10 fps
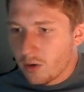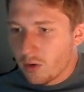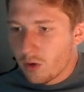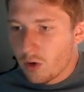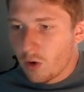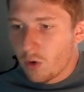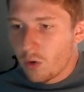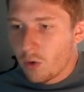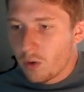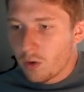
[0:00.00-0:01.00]

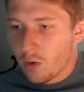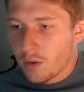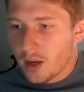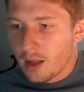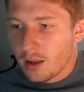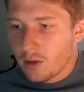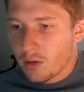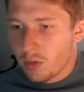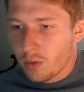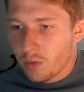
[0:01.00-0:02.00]
Grow an ally to
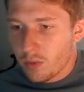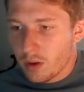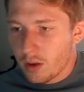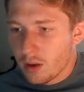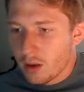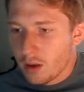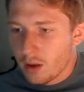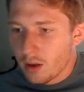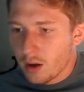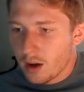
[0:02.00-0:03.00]
3/3.
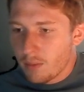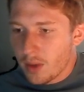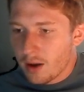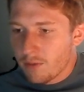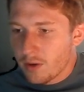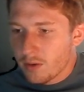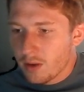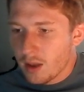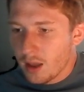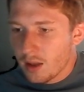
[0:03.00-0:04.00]
Manifest
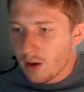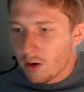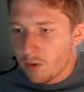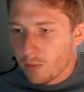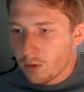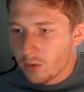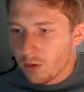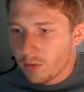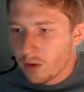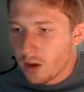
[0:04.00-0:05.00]
in Octopus
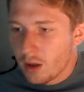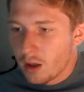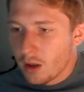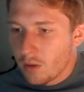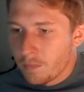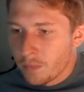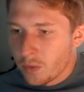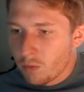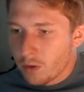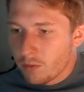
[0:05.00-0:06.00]
of
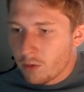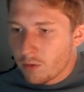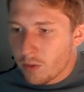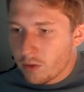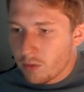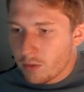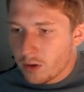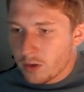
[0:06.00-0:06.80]
1 of 2 spells from using